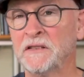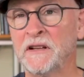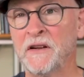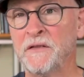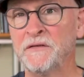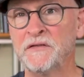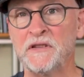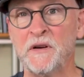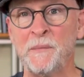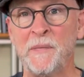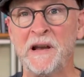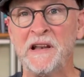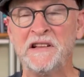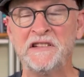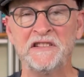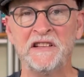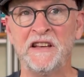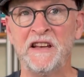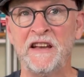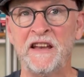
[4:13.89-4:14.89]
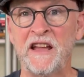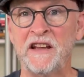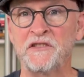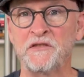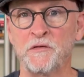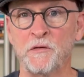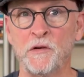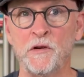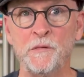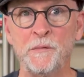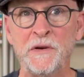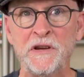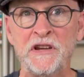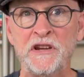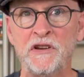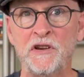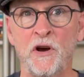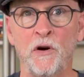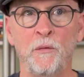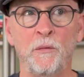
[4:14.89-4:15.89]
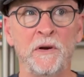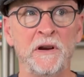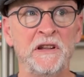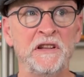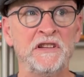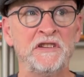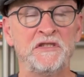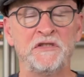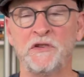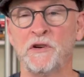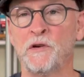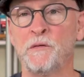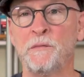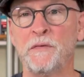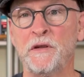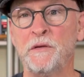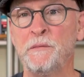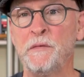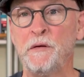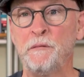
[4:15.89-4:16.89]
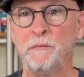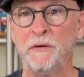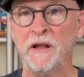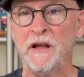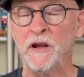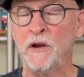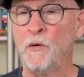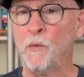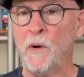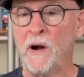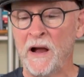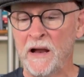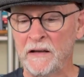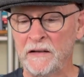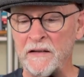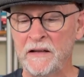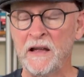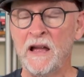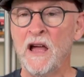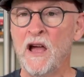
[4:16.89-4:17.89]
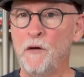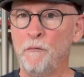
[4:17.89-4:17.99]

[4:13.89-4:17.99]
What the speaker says: if somebody's in the next room and you don't want to disturb them and playing quietly.